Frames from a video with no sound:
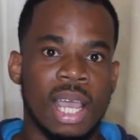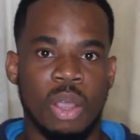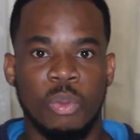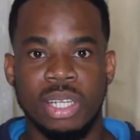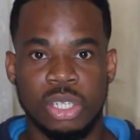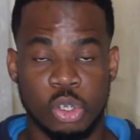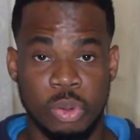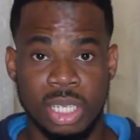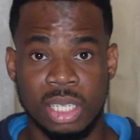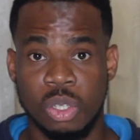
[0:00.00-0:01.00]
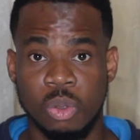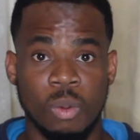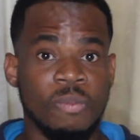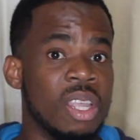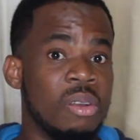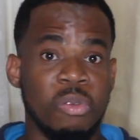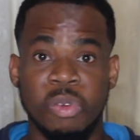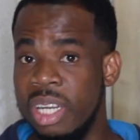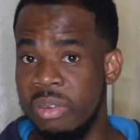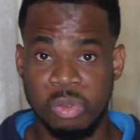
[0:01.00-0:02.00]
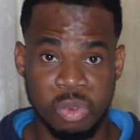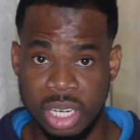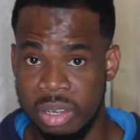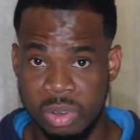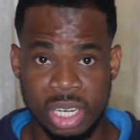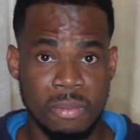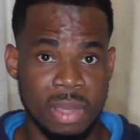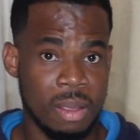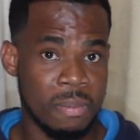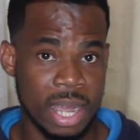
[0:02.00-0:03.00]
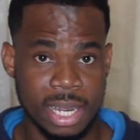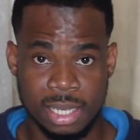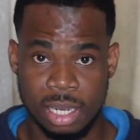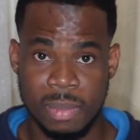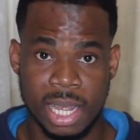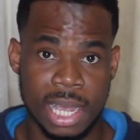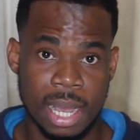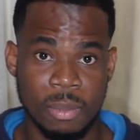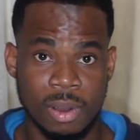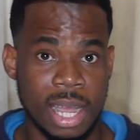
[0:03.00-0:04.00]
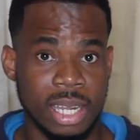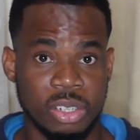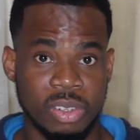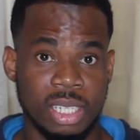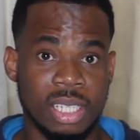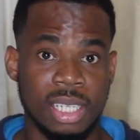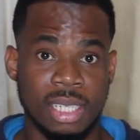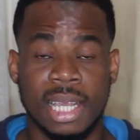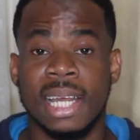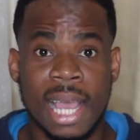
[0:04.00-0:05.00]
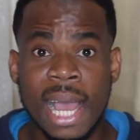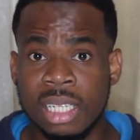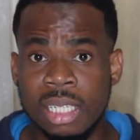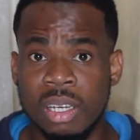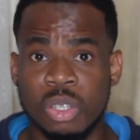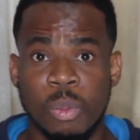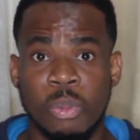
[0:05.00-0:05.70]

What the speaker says: I went straight to really minimizing my carbohydrate intake. And I actually got to a